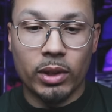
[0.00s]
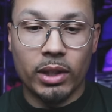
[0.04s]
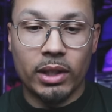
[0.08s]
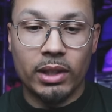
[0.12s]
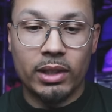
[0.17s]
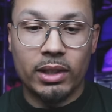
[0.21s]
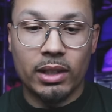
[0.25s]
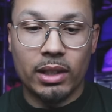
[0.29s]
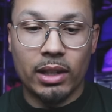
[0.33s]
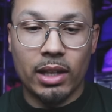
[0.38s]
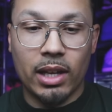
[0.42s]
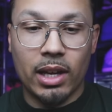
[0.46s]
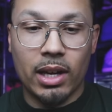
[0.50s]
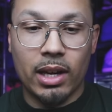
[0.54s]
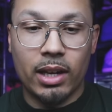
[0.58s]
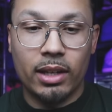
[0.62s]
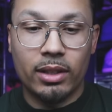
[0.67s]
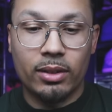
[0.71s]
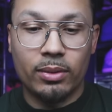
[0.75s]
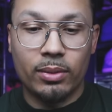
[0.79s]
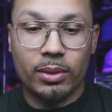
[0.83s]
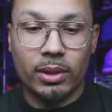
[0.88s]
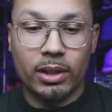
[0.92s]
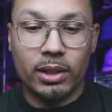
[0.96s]
We're in the
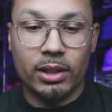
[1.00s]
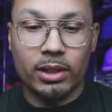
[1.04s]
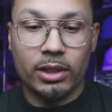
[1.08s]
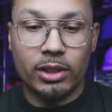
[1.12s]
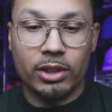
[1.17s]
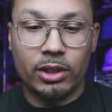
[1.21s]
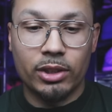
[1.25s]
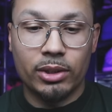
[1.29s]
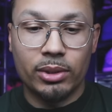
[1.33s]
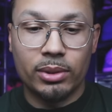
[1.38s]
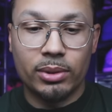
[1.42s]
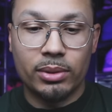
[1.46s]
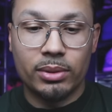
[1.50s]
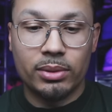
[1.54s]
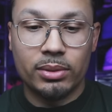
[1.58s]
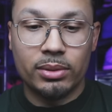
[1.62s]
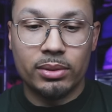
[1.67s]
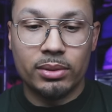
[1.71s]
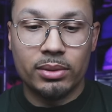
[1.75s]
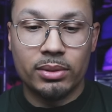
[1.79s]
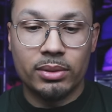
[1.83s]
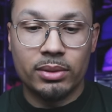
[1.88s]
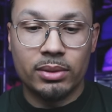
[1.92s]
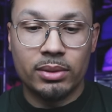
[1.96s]
line. We're in the queue.
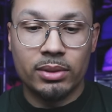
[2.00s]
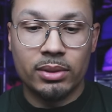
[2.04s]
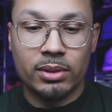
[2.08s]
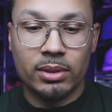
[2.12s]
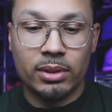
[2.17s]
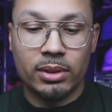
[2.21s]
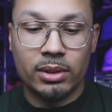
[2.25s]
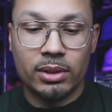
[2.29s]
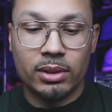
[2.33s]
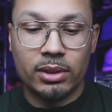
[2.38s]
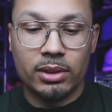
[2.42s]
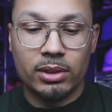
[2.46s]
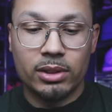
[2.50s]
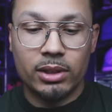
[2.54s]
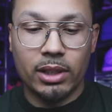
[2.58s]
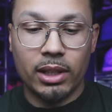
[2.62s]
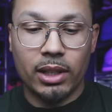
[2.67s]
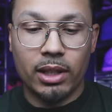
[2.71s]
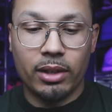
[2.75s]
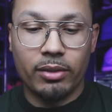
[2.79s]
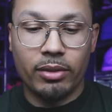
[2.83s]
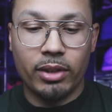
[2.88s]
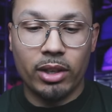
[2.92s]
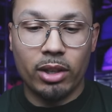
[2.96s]

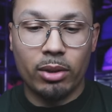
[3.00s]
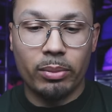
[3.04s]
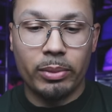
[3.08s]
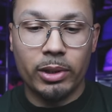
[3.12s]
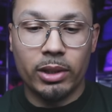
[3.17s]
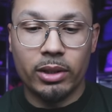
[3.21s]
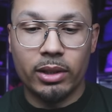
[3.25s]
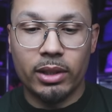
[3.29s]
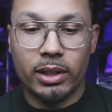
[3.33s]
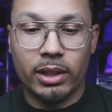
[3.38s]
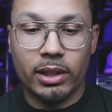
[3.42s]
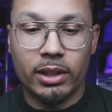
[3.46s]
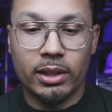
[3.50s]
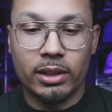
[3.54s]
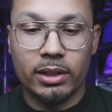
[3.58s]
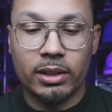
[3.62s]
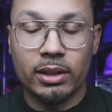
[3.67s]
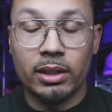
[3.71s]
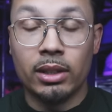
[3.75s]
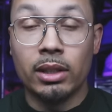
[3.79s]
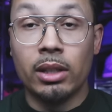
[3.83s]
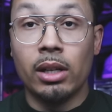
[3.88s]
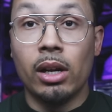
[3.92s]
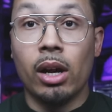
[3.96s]
Checking availability.
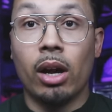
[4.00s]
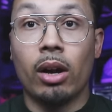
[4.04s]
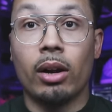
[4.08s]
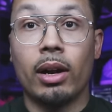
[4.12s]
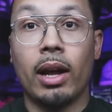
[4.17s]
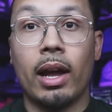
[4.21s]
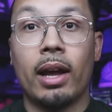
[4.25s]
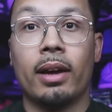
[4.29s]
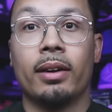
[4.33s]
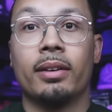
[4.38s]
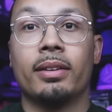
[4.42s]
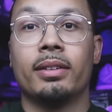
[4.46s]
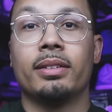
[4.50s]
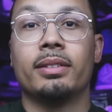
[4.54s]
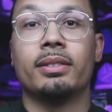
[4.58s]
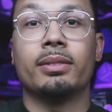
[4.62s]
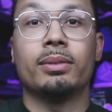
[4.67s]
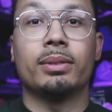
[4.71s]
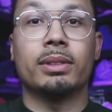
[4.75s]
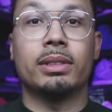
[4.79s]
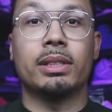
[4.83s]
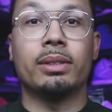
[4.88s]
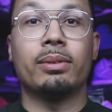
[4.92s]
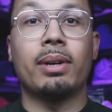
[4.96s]
Okay,
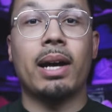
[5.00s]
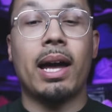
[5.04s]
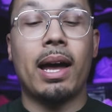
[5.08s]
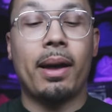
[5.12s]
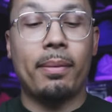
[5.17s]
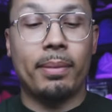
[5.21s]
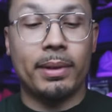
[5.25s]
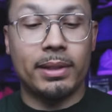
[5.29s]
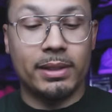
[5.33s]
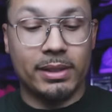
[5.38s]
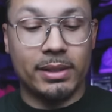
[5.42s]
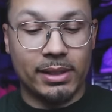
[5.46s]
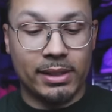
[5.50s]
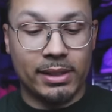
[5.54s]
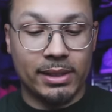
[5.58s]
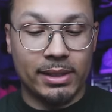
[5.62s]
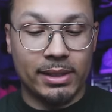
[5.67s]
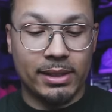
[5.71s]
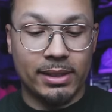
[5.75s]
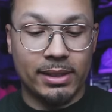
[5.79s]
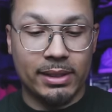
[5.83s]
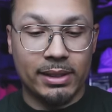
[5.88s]
we'll see what happens.